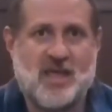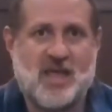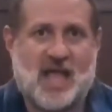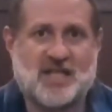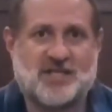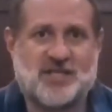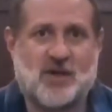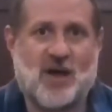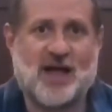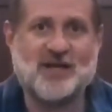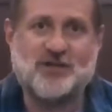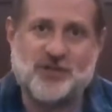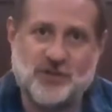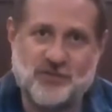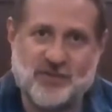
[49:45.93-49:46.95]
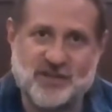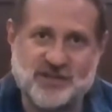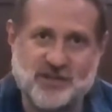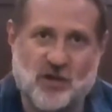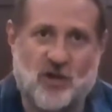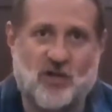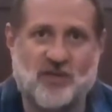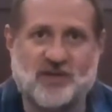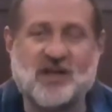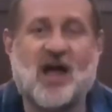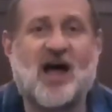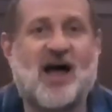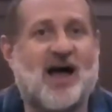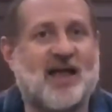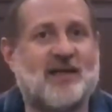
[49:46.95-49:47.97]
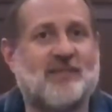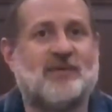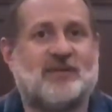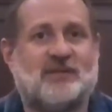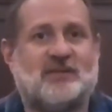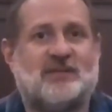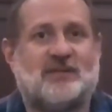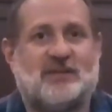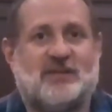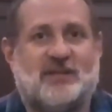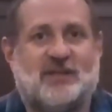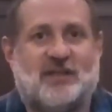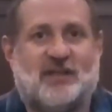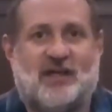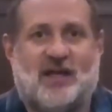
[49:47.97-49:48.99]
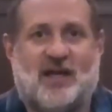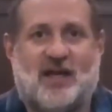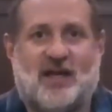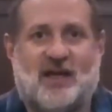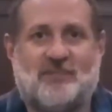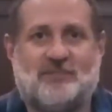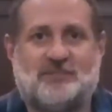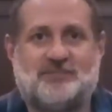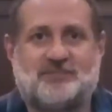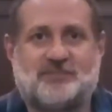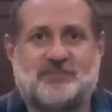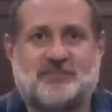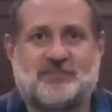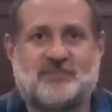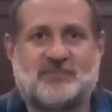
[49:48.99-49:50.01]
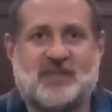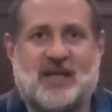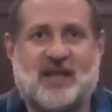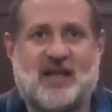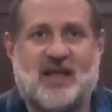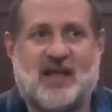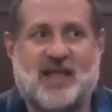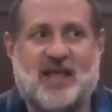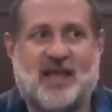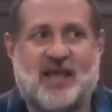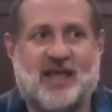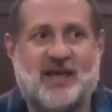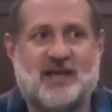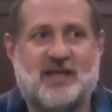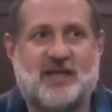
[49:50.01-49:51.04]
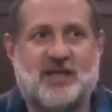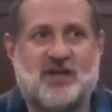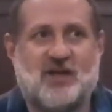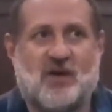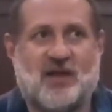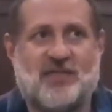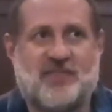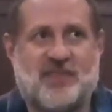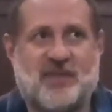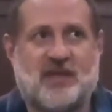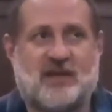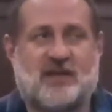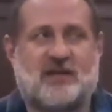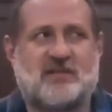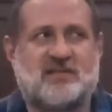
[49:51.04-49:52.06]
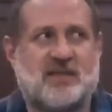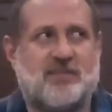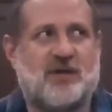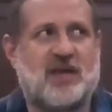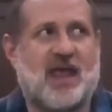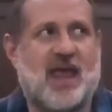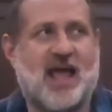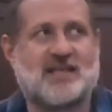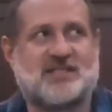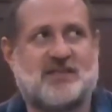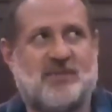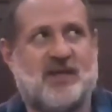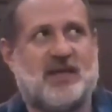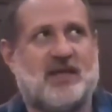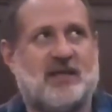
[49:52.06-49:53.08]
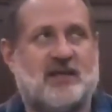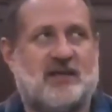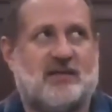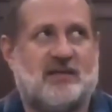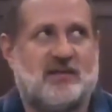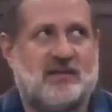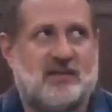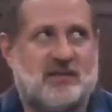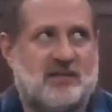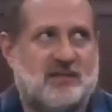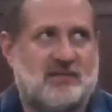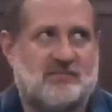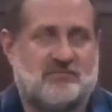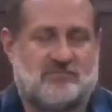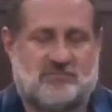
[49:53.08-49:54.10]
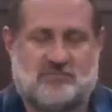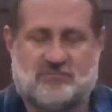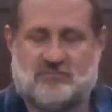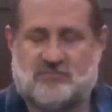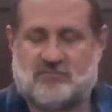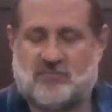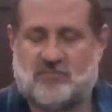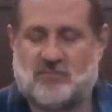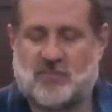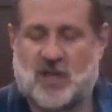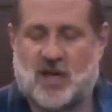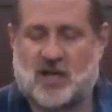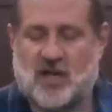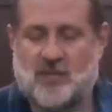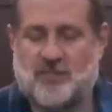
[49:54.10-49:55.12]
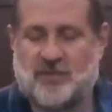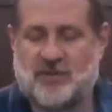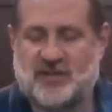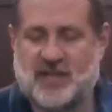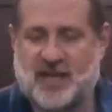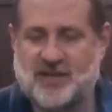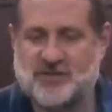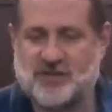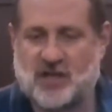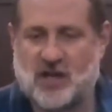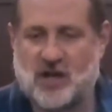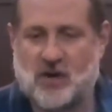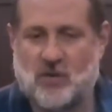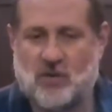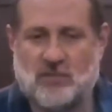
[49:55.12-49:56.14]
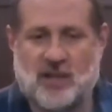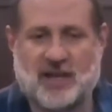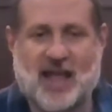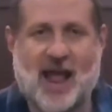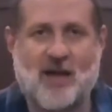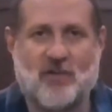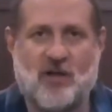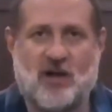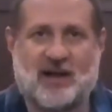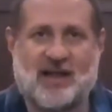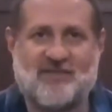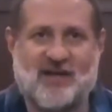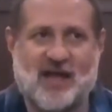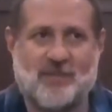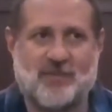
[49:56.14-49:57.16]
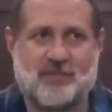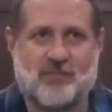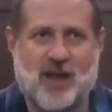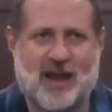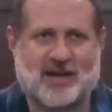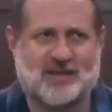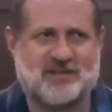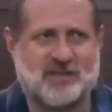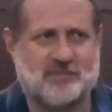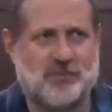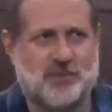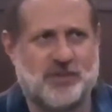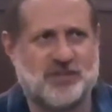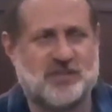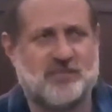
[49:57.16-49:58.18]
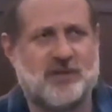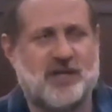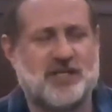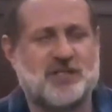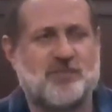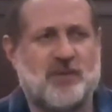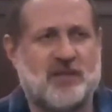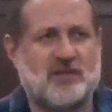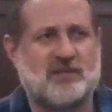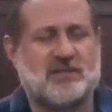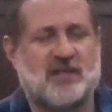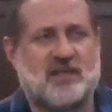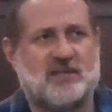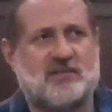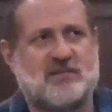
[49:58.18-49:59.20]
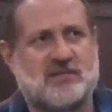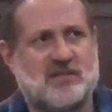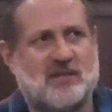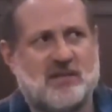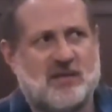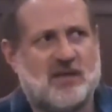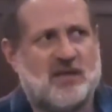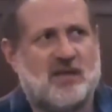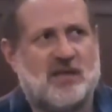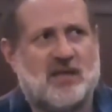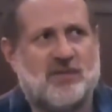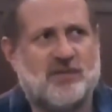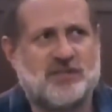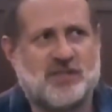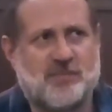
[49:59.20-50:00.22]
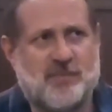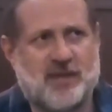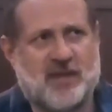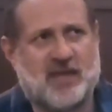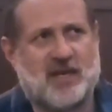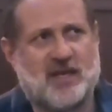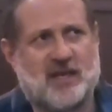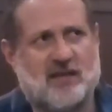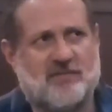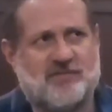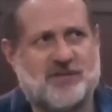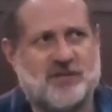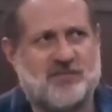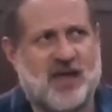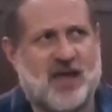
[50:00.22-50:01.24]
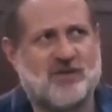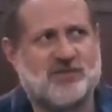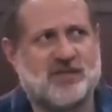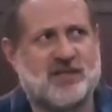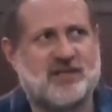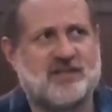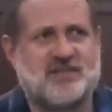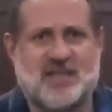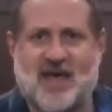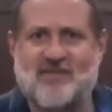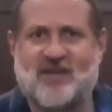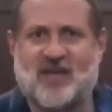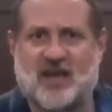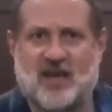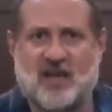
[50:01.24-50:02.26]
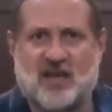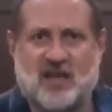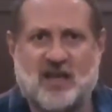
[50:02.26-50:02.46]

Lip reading: And so I do this all the time. And, I think, because somebody asked me a couple of days ago, like, how long have I been practicing Buddhism? And it's been since, it was the beginning of 2007.